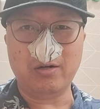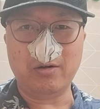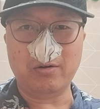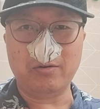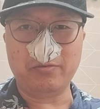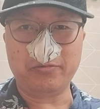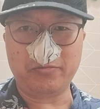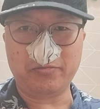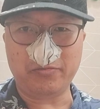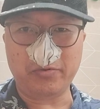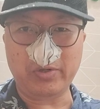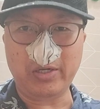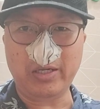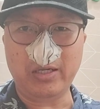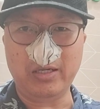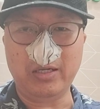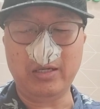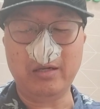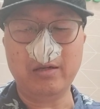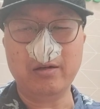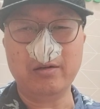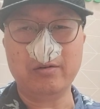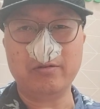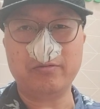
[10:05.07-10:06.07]

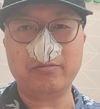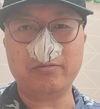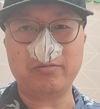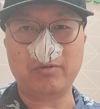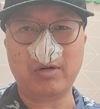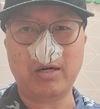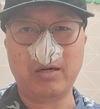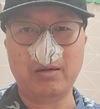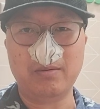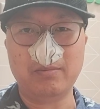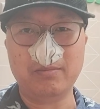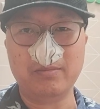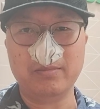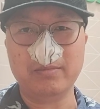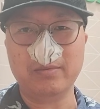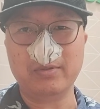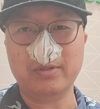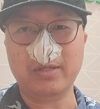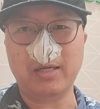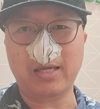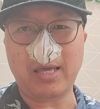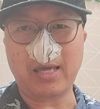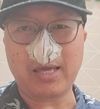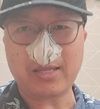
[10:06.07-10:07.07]
free from
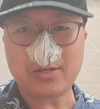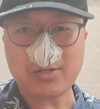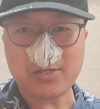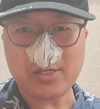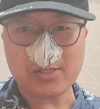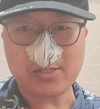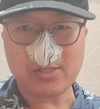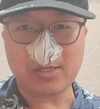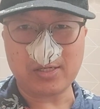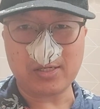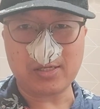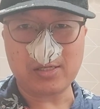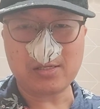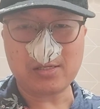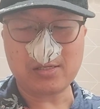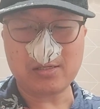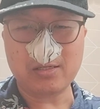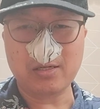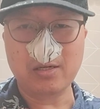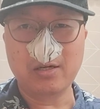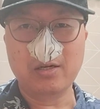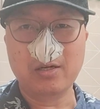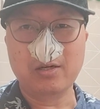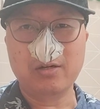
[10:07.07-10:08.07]
the
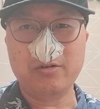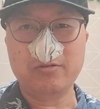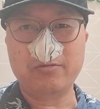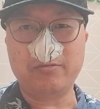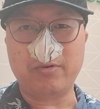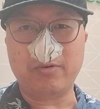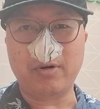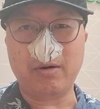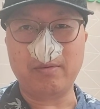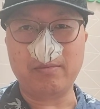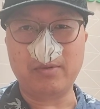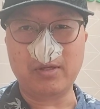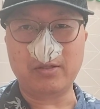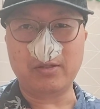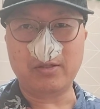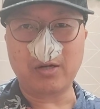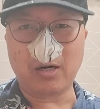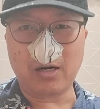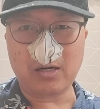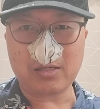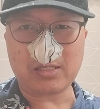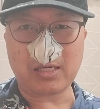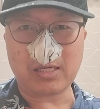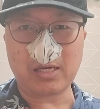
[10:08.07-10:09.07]
antigens, from the
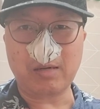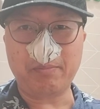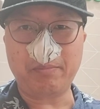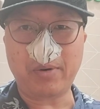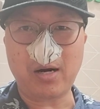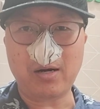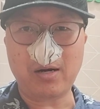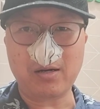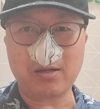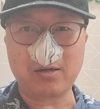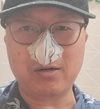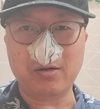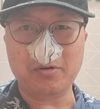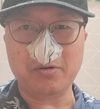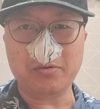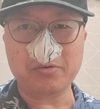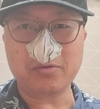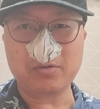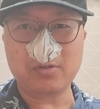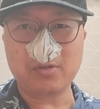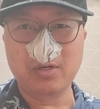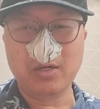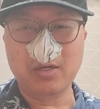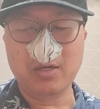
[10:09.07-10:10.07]
toxic
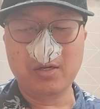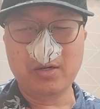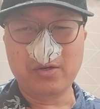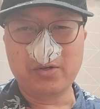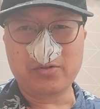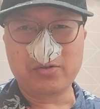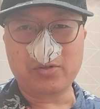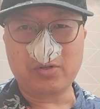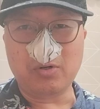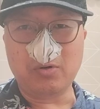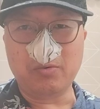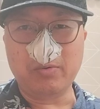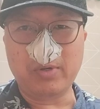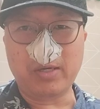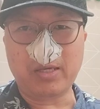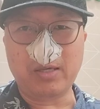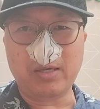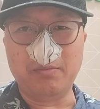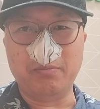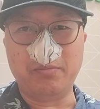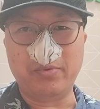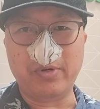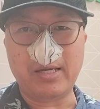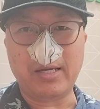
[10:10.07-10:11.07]
particles, so we
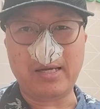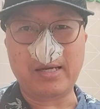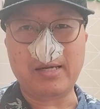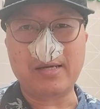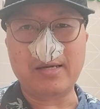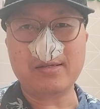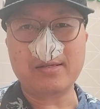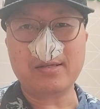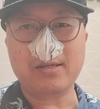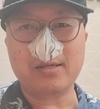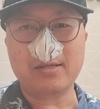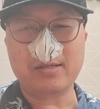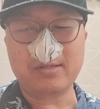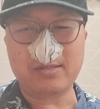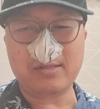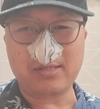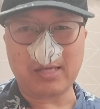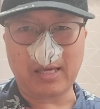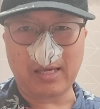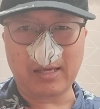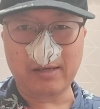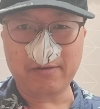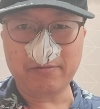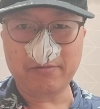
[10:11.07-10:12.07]
can breathe
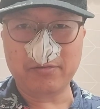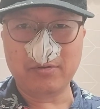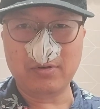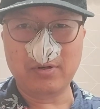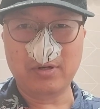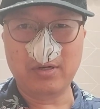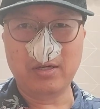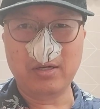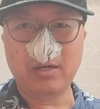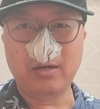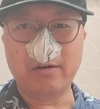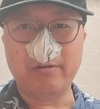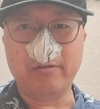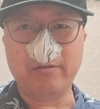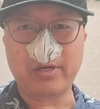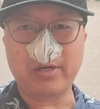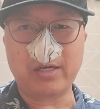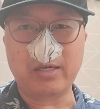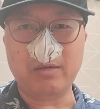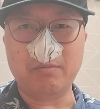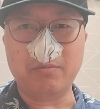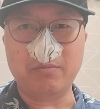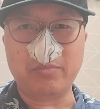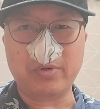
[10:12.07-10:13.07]
safe, we
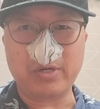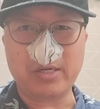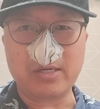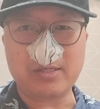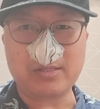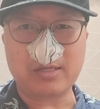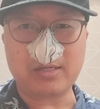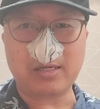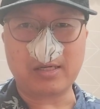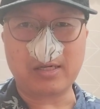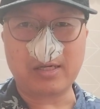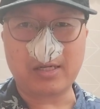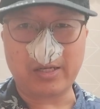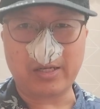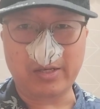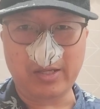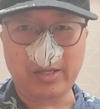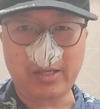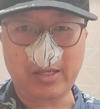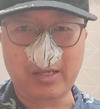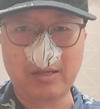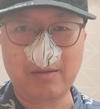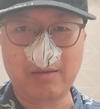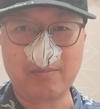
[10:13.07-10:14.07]
can breathe in
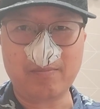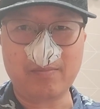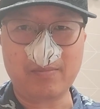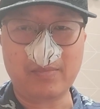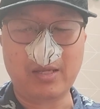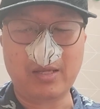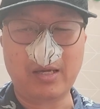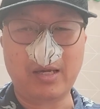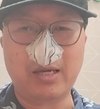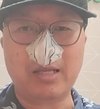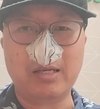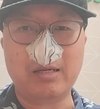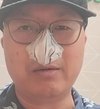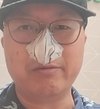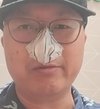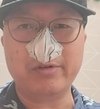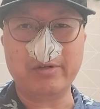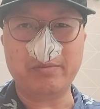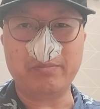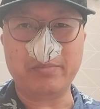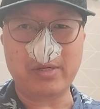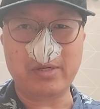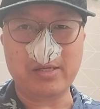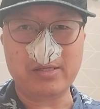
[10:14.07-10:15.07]
clean, and we
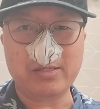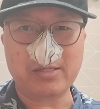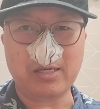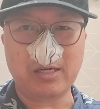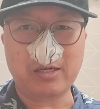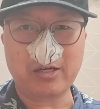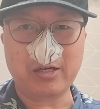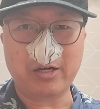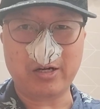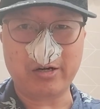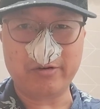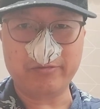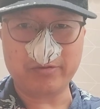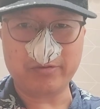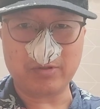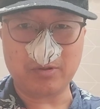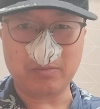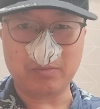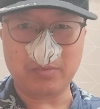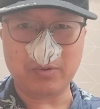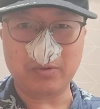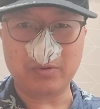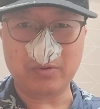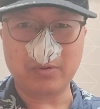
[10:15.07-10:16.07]
breathe in
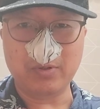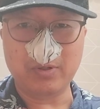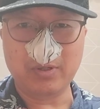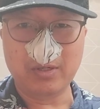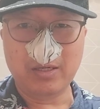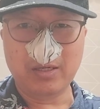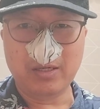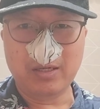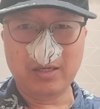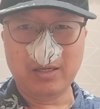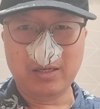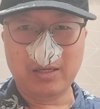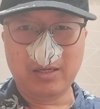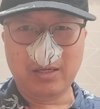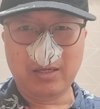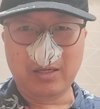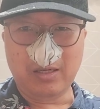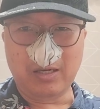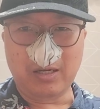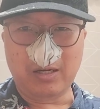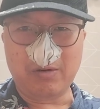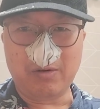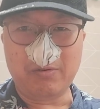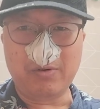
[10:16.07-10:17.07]
comfortable.
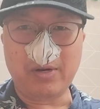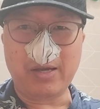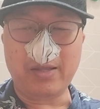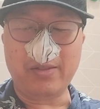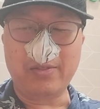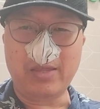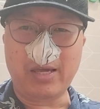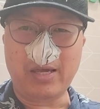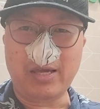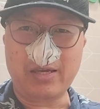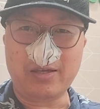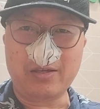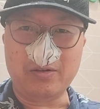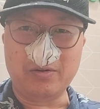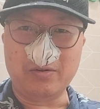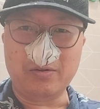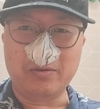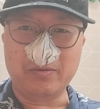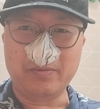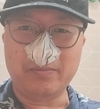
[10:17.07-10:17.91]
All right, thank you.